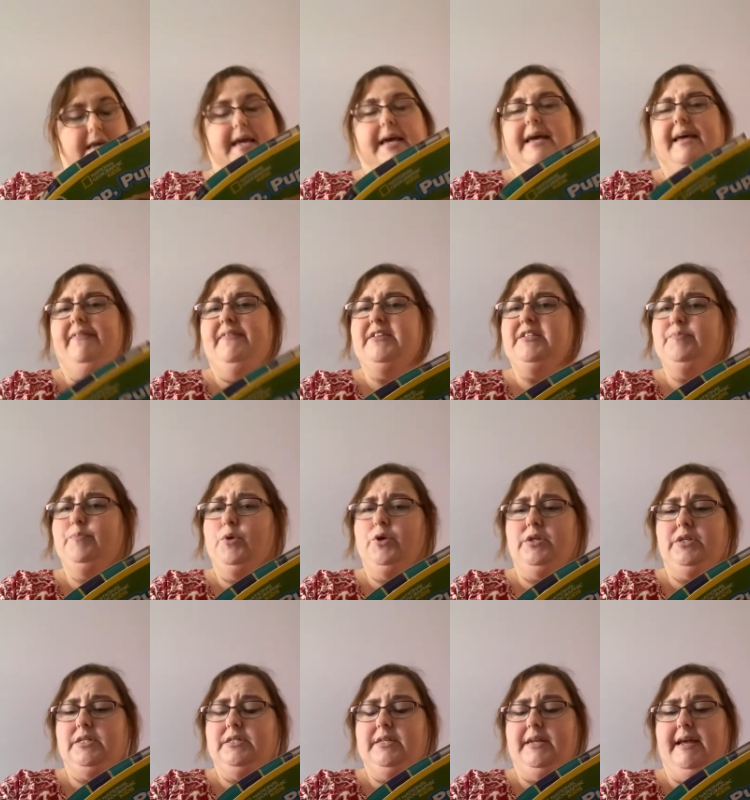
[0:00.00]
And this book
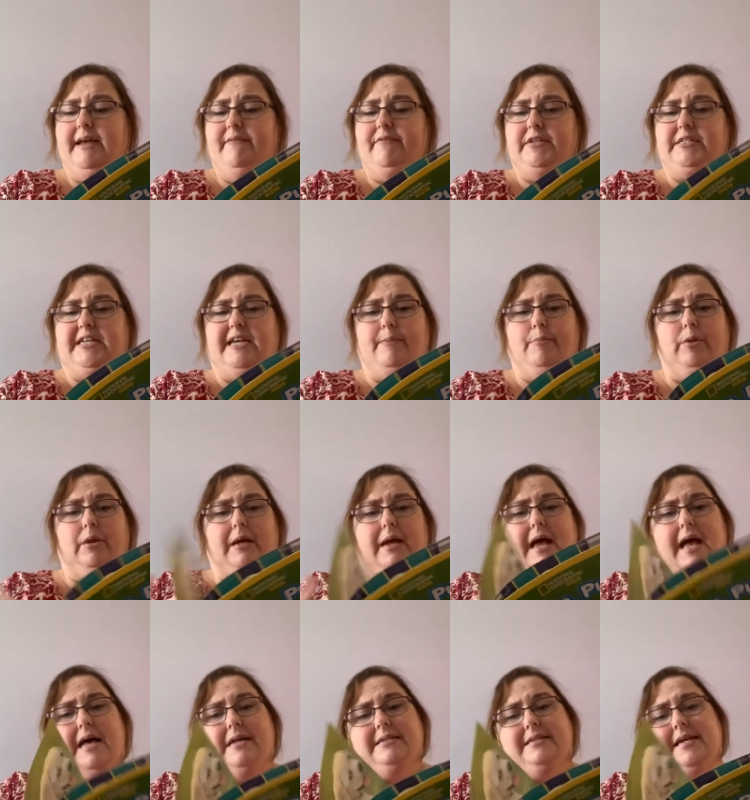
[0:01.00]
doesn't have a table of
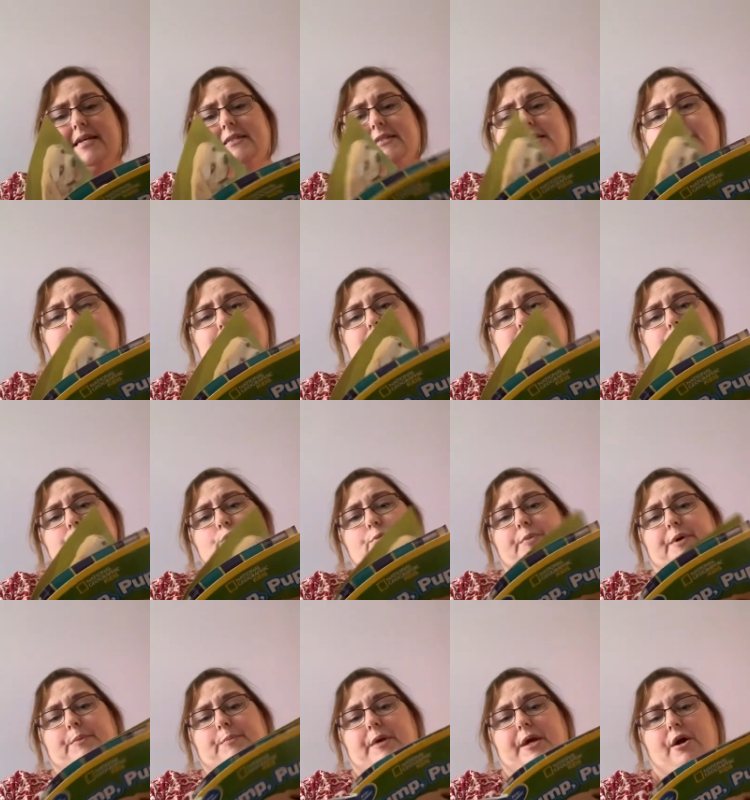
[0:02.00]
contents, I'm
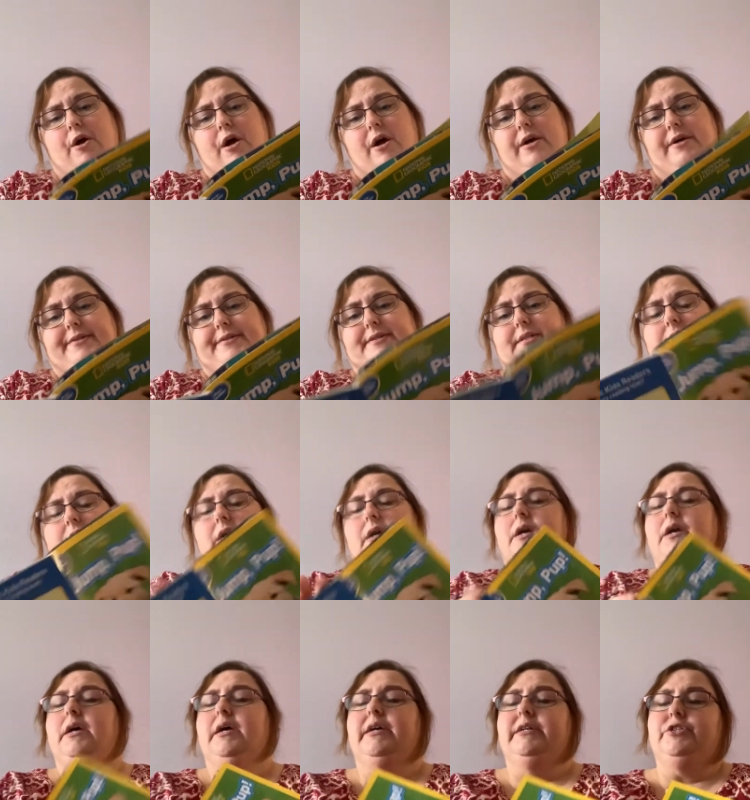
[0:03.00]
assuming because
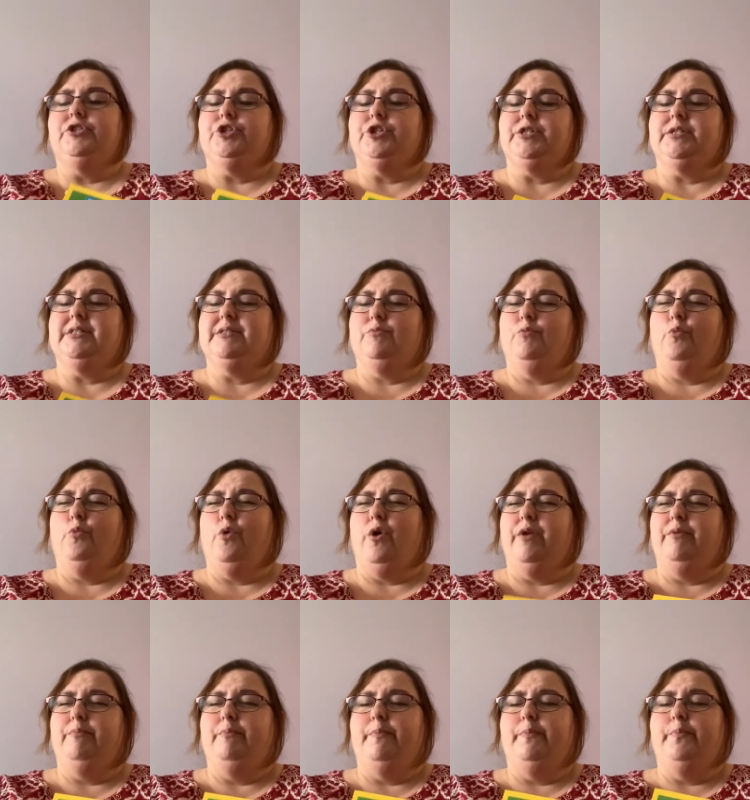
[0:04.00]
it's just
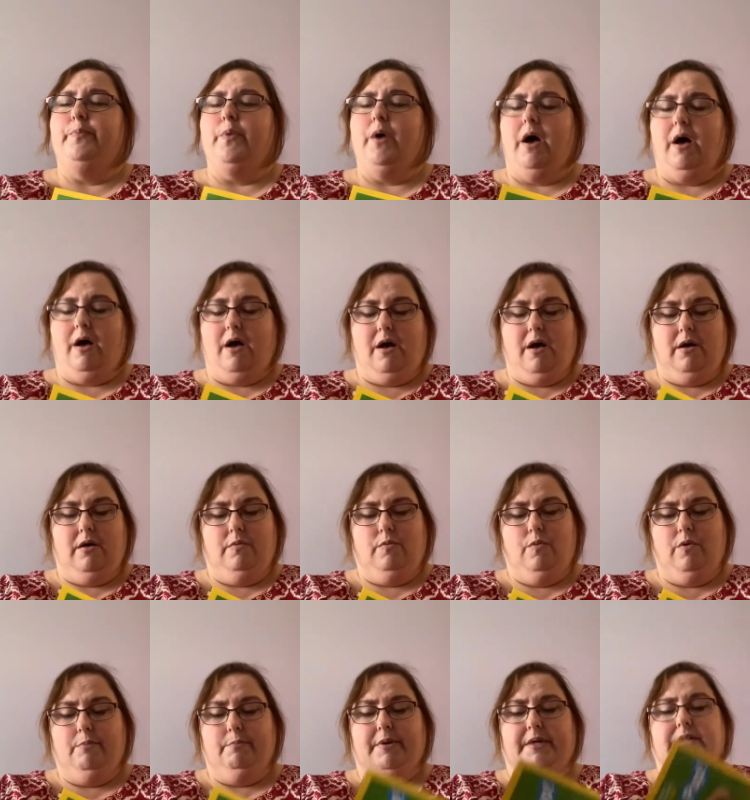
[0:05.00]
one, uh,
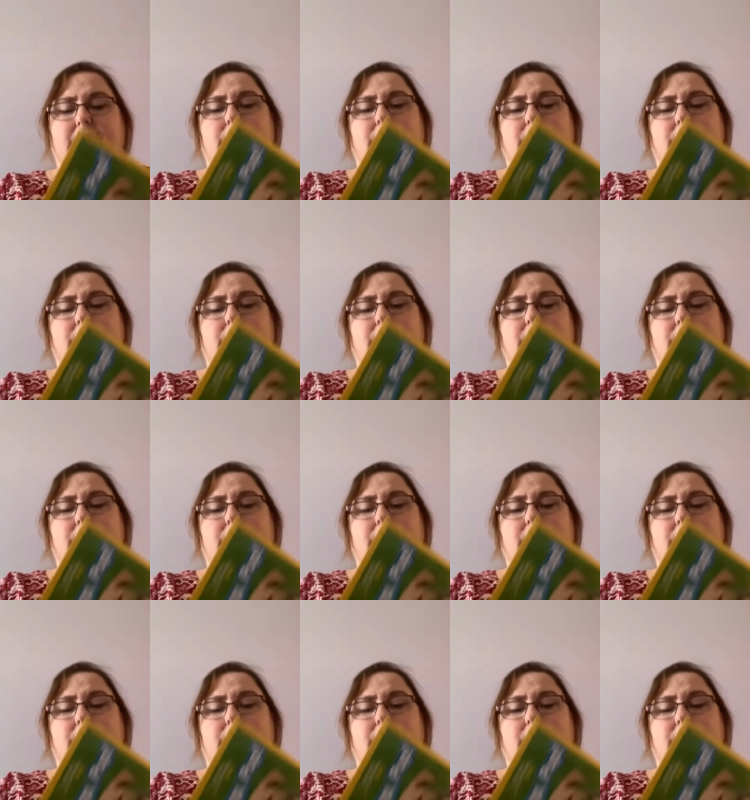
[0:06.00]
one big